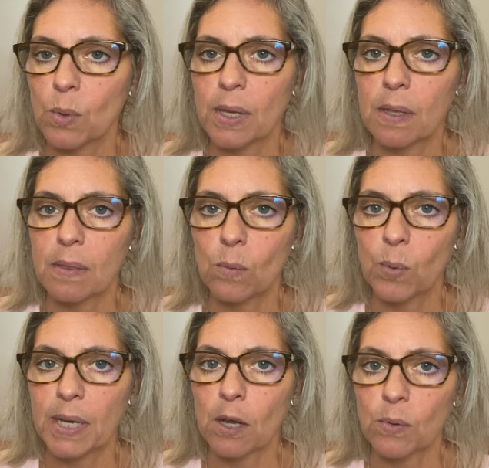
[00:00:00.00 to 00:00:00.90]
we,
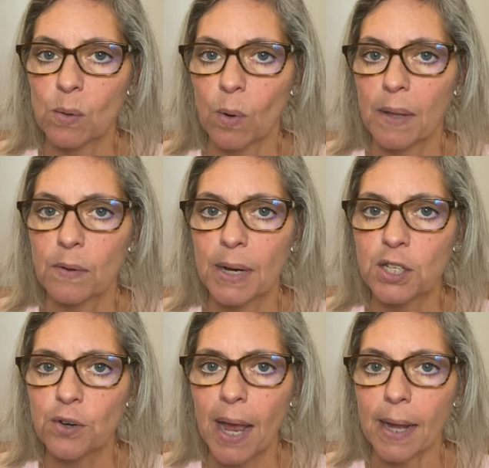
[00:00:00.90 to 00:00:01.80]
we know that we're on the right
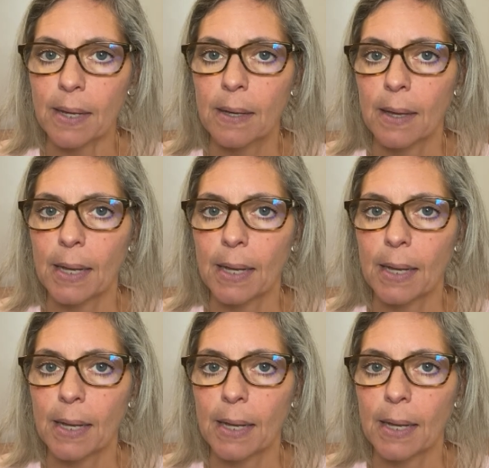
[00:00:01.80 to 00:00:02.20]
track.